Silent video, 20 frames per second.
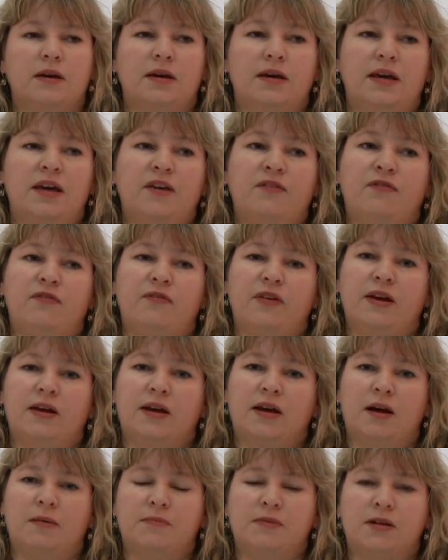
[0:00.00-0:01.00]
If
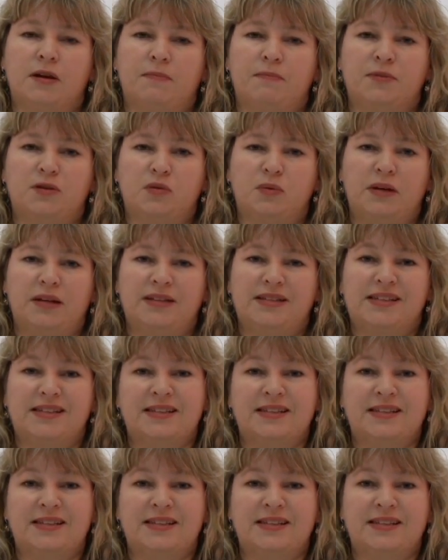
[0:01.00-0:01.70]
it comes up between